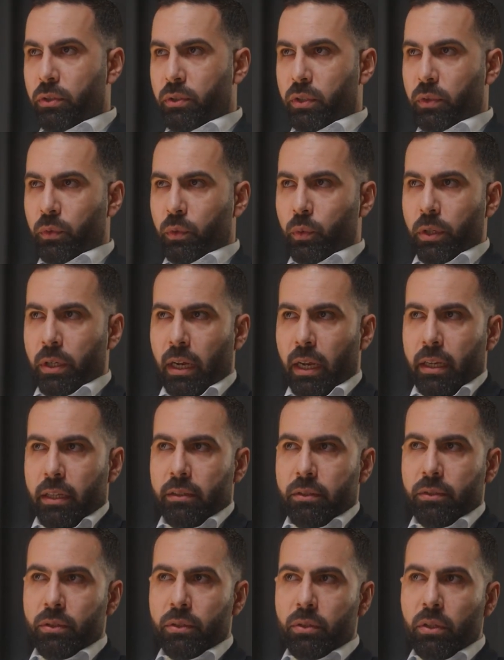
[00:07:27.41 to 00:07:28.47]
software and
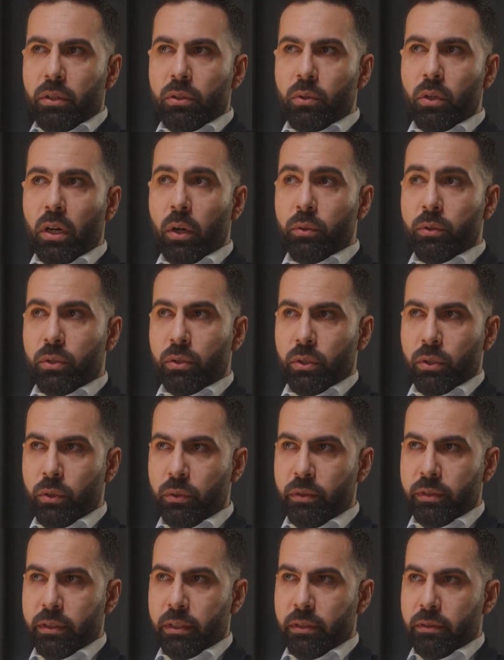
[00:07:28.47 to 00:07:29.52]
you don't know how to
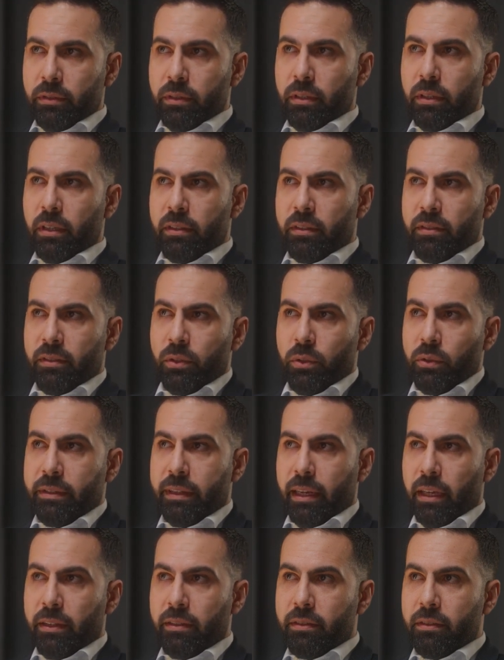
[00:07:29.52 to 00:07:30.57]
use it, it's
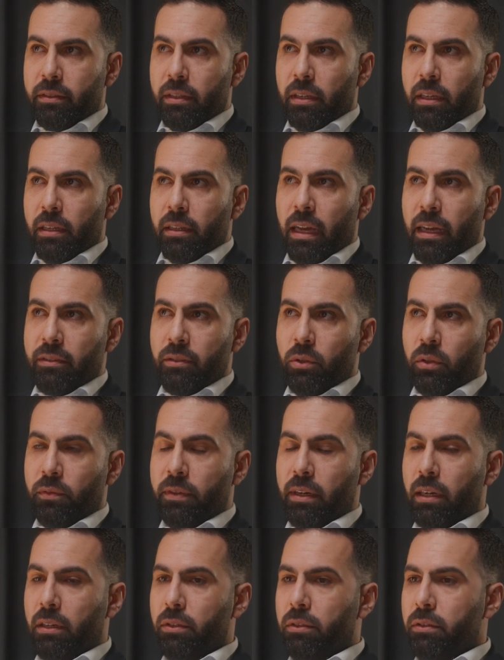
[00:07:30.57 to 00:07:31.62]
useless. It has no
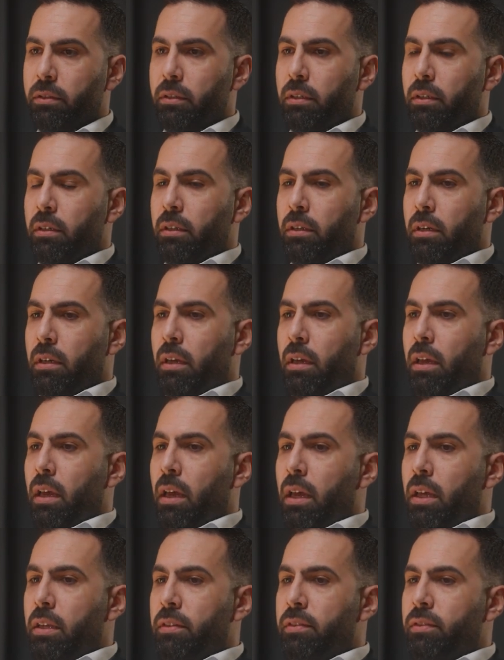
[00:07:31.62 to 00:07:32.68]
value.
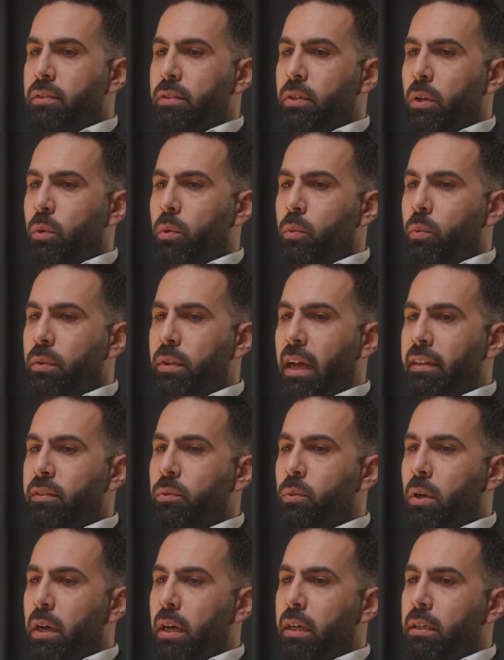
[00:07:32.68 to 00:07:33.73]
So that's
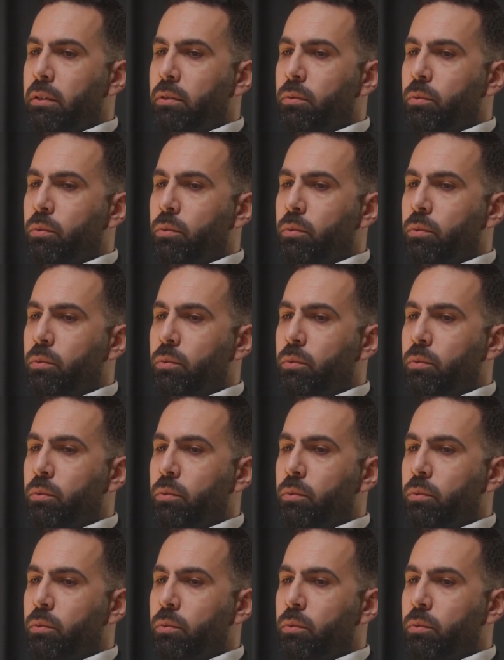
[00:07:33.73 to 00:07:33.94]
why